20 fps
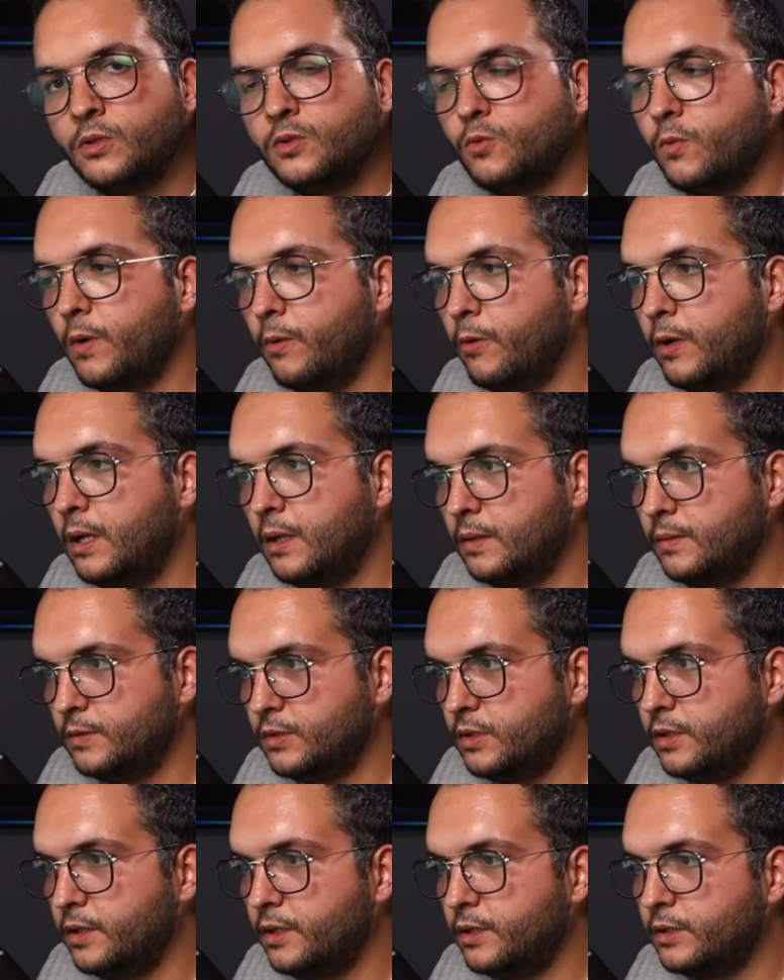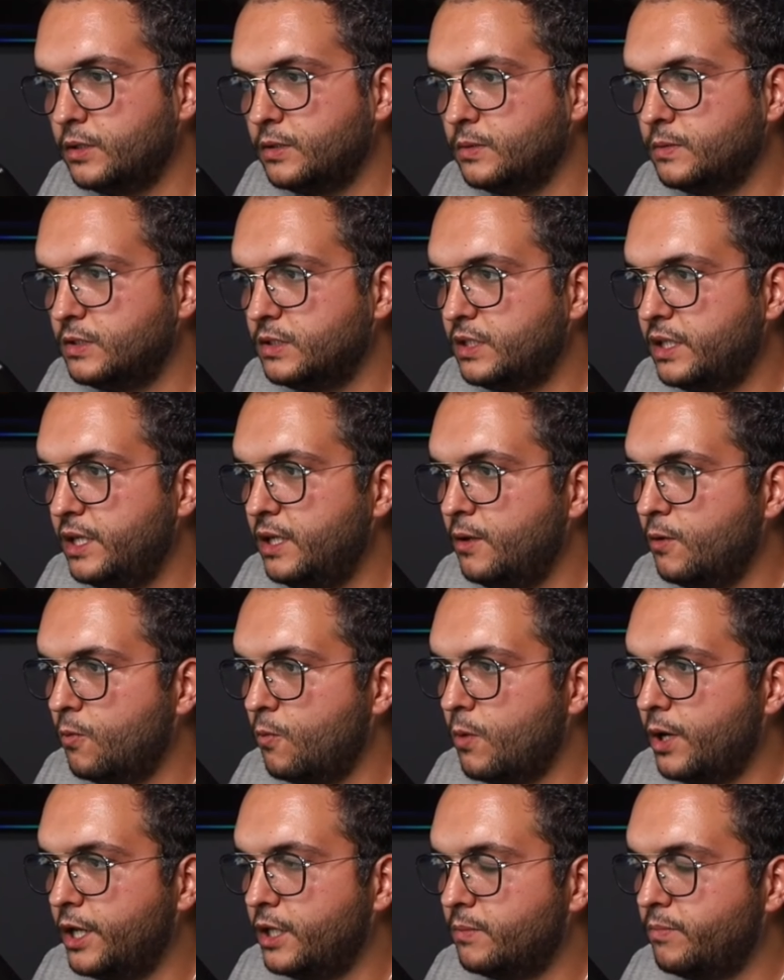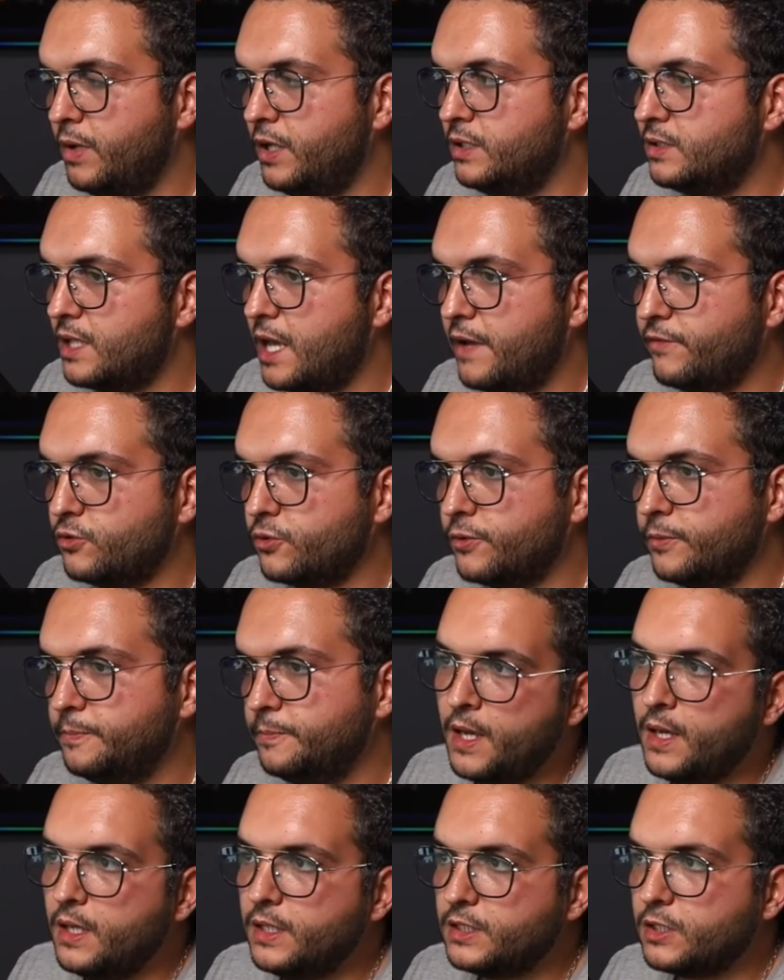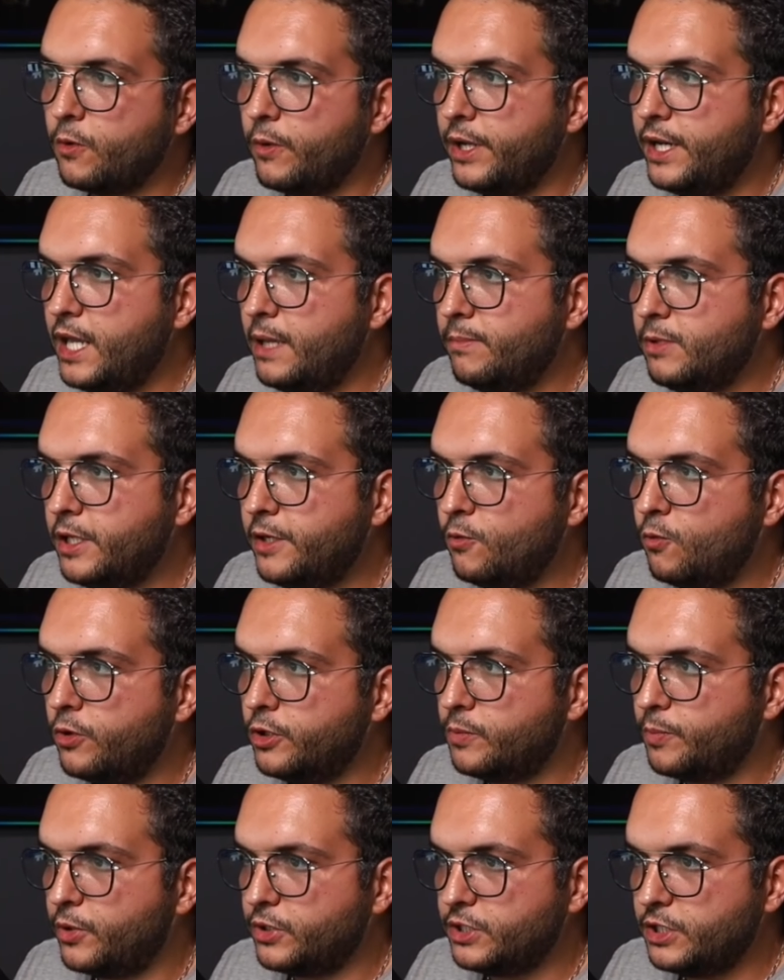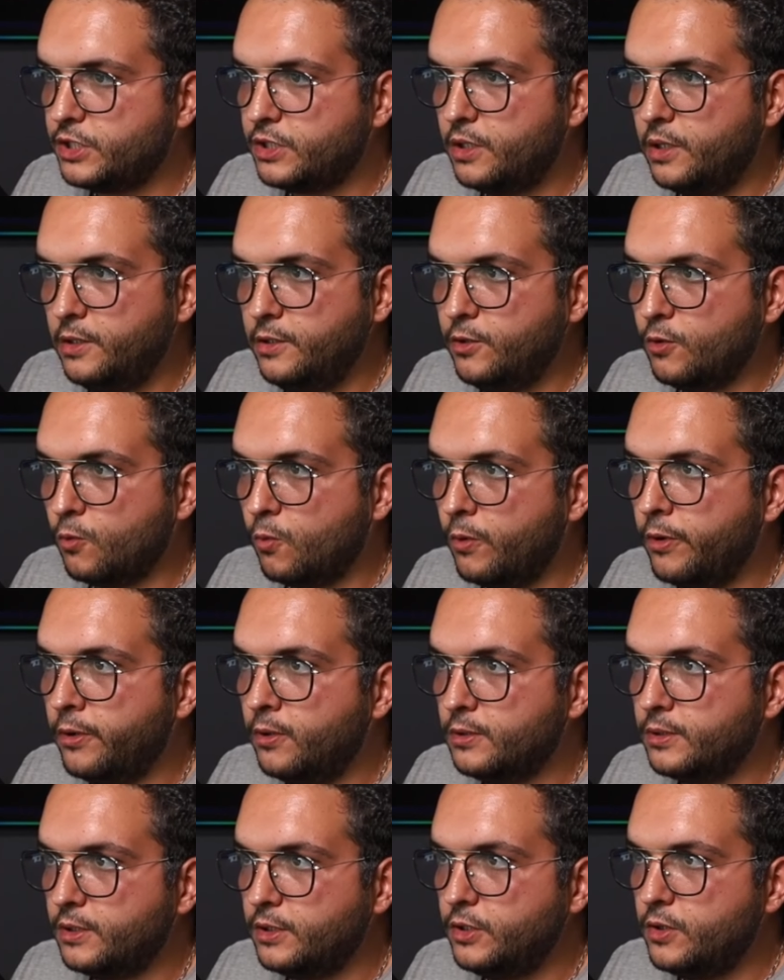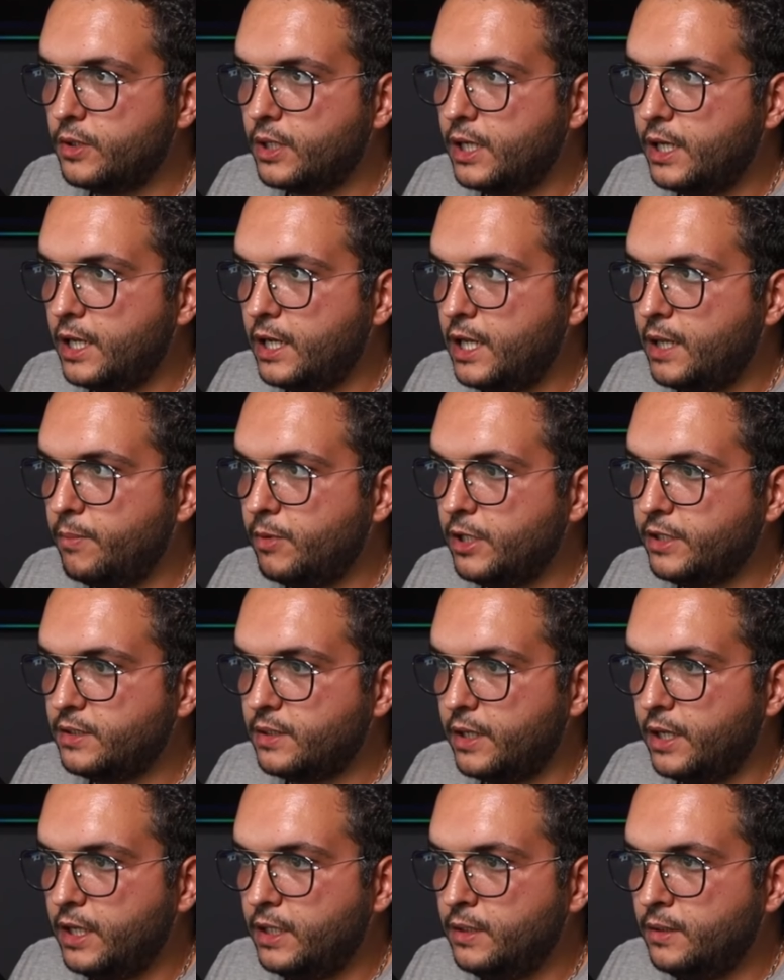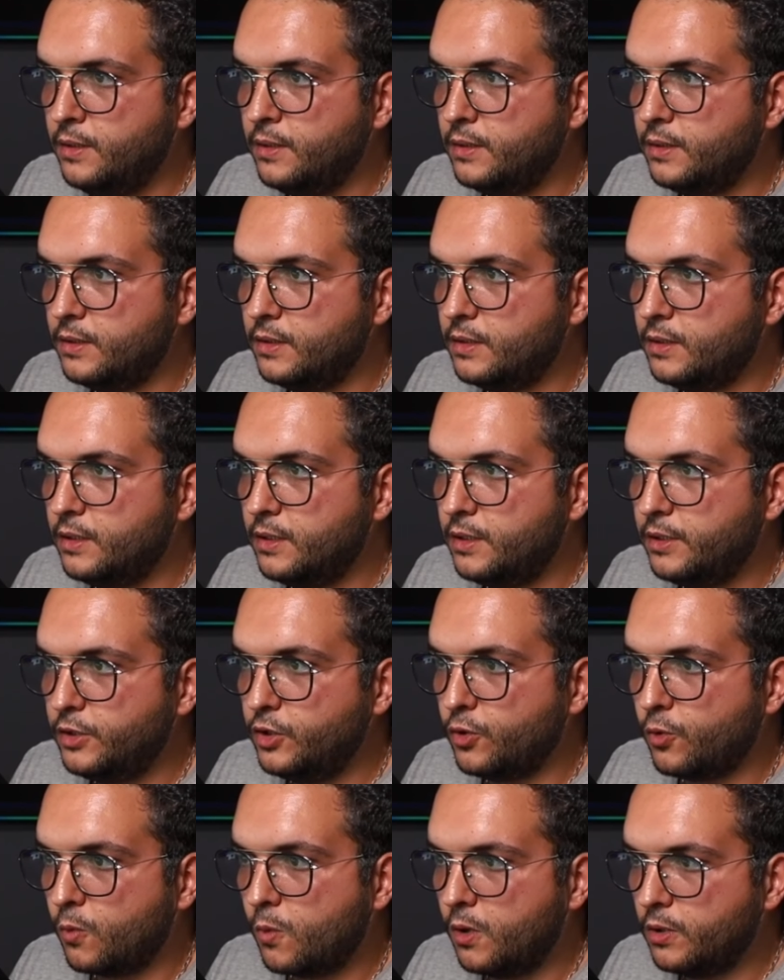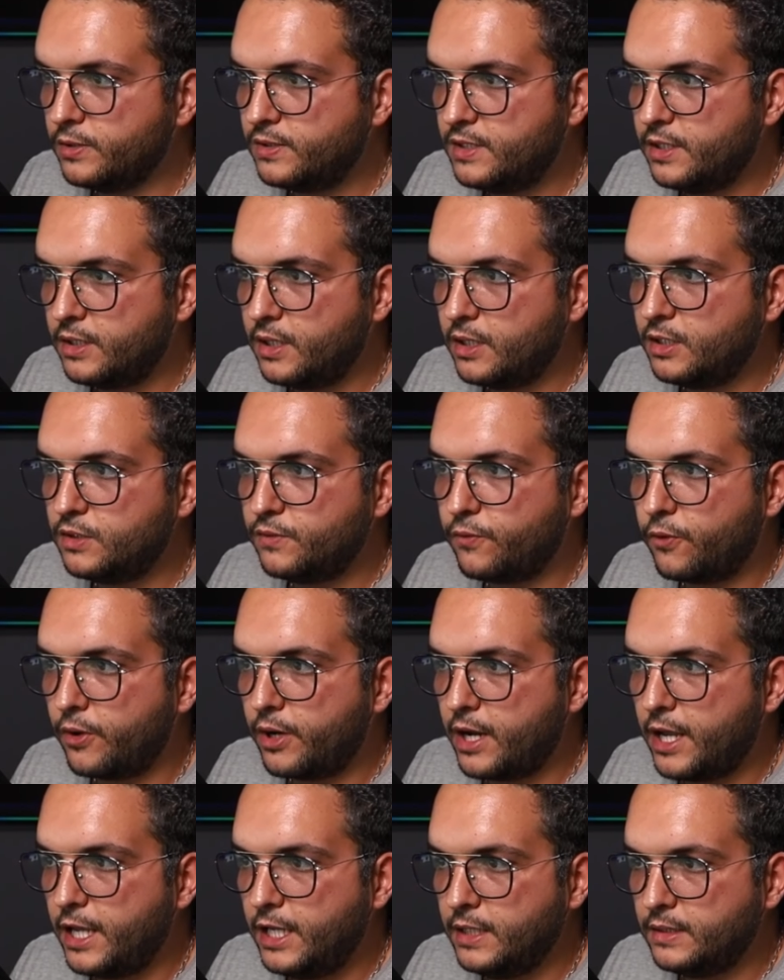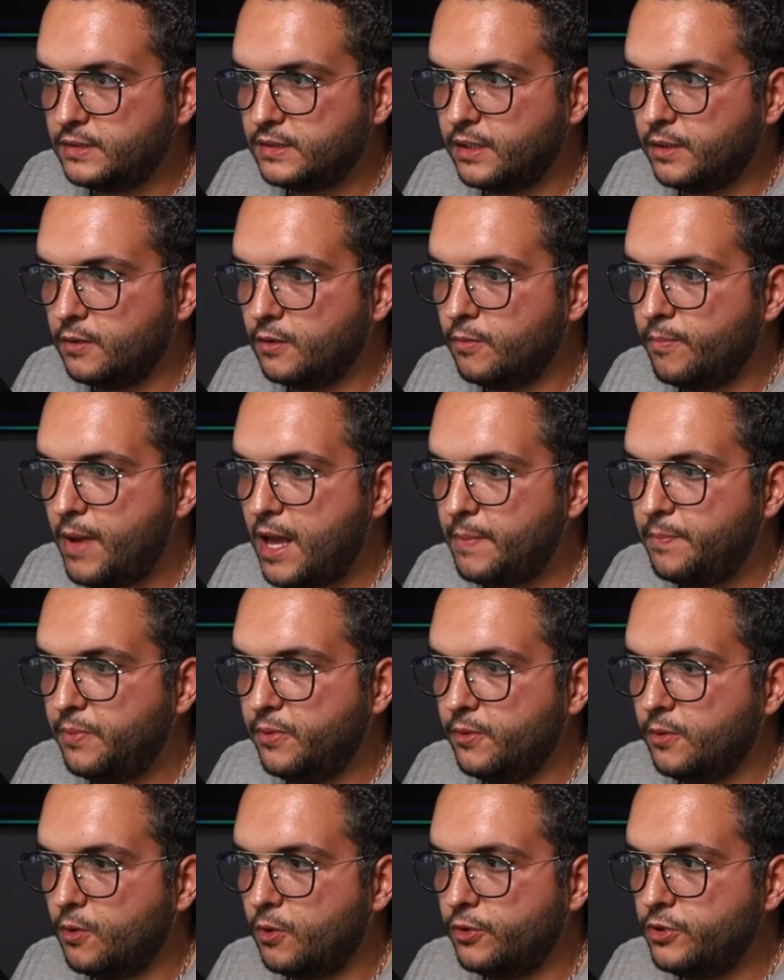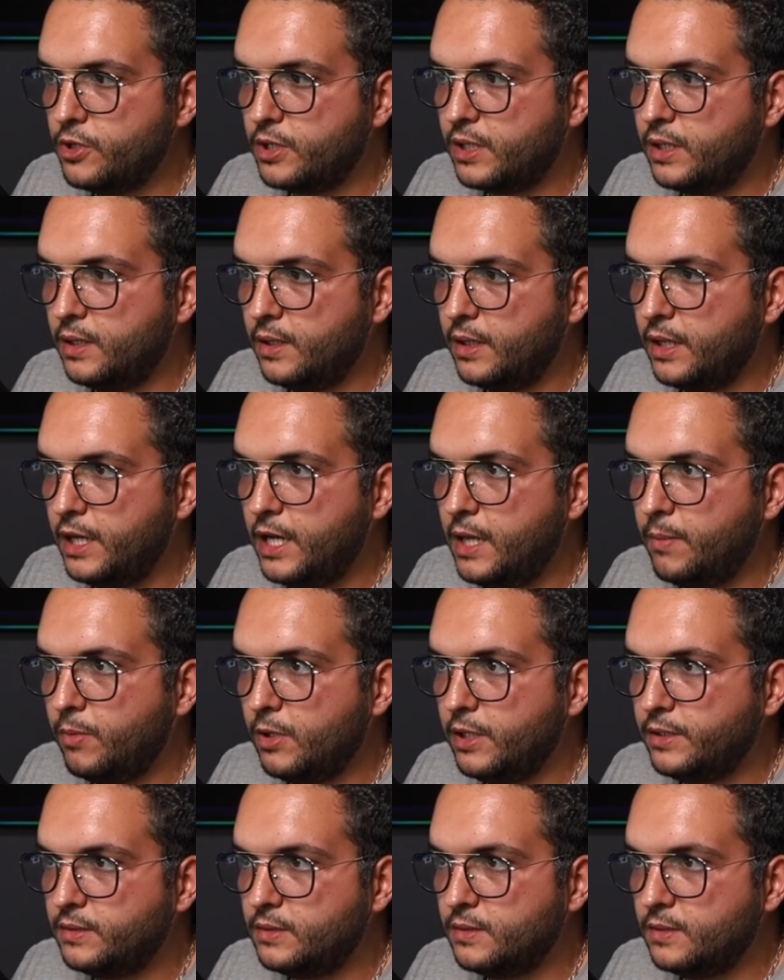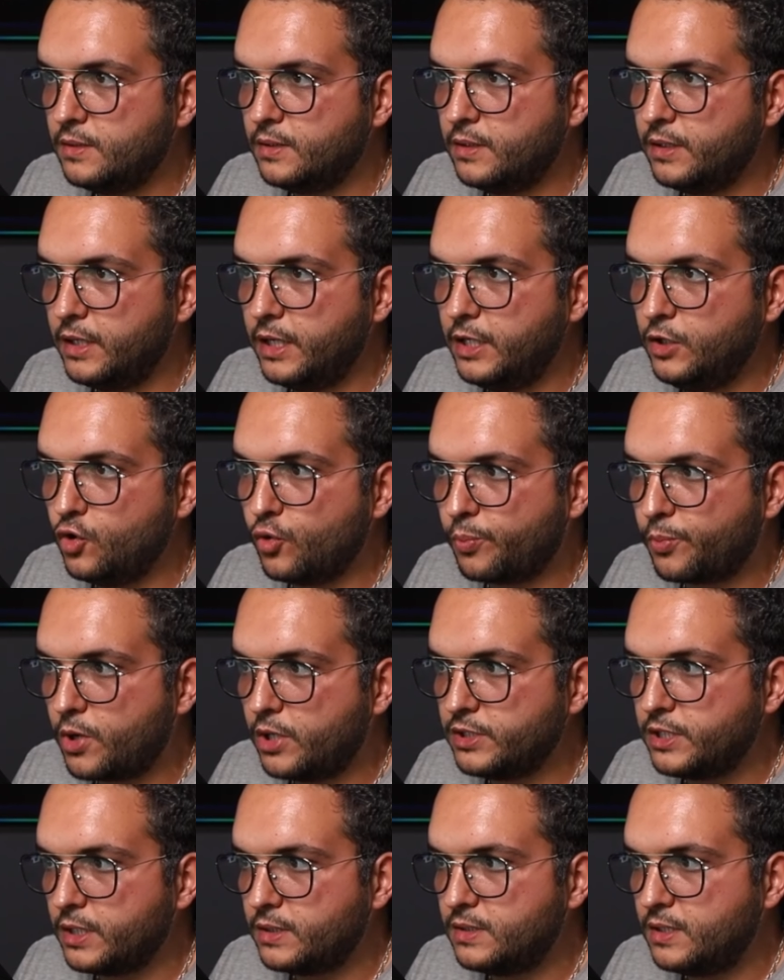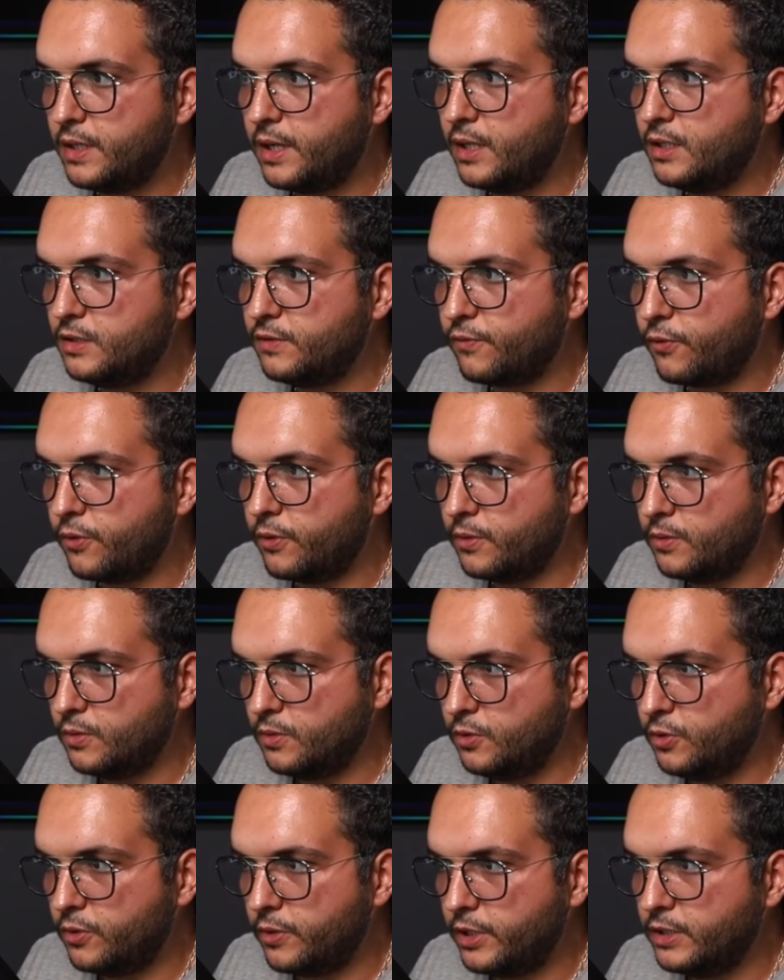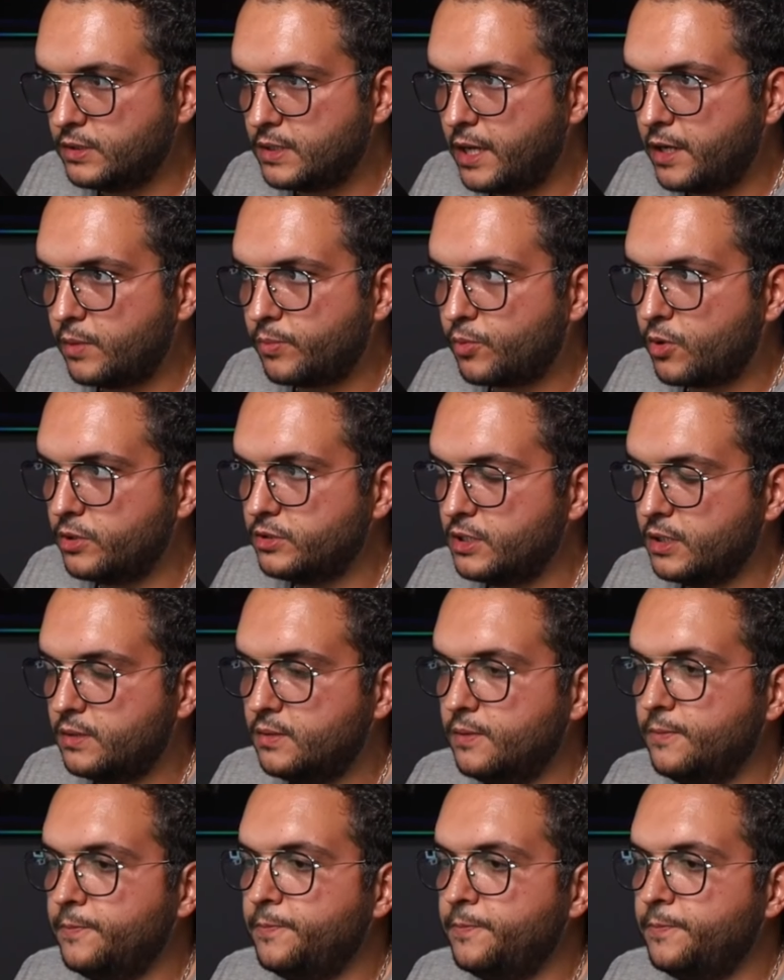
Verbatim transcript: We will uh, see what it means after. So enabling world partition in your world, you can enable it in uh, your world settings for a single map, or you can enable it in your project settings for your entire project.